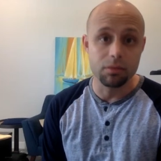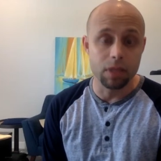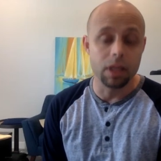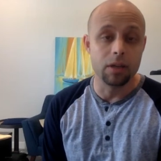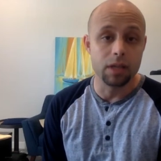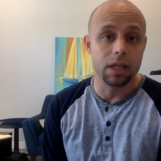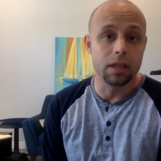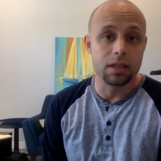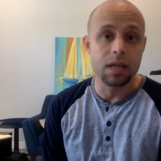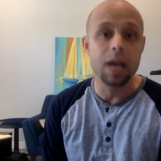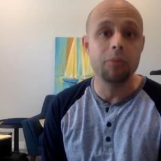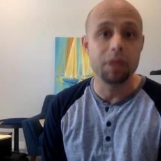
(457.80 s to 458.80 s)
in a
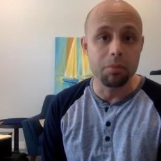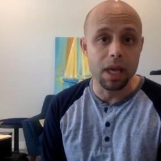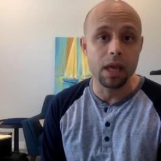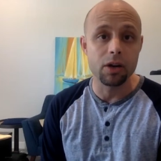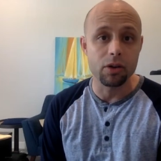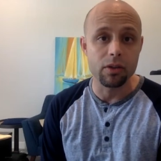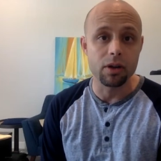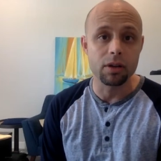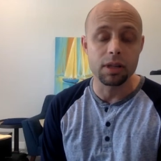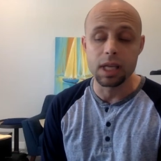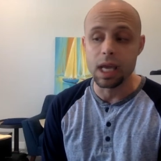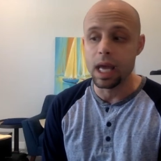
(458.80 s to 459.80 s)
timely manner there
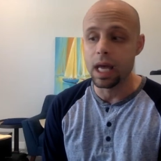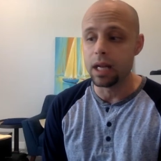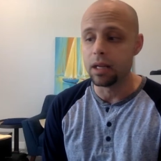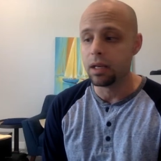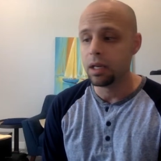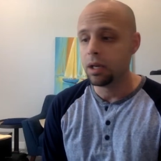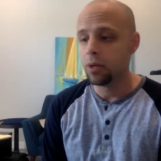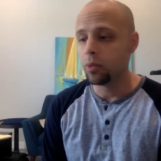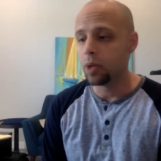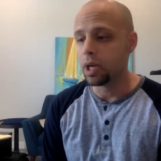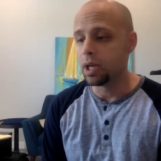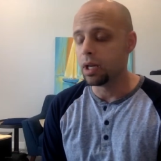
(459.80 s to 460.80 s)
at the end
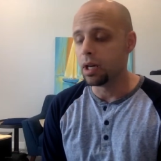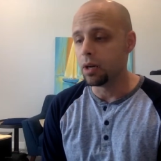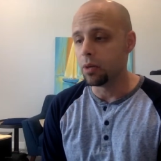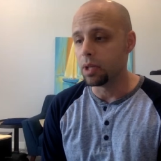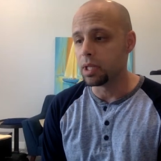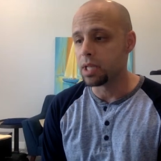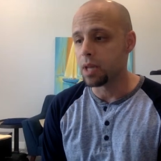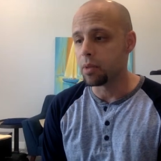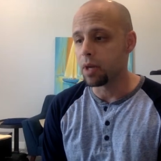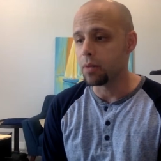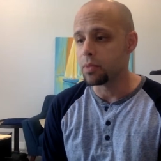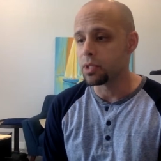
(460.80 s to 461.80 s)
when the time
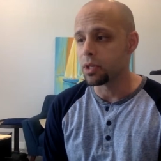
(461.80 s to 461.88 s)
comes.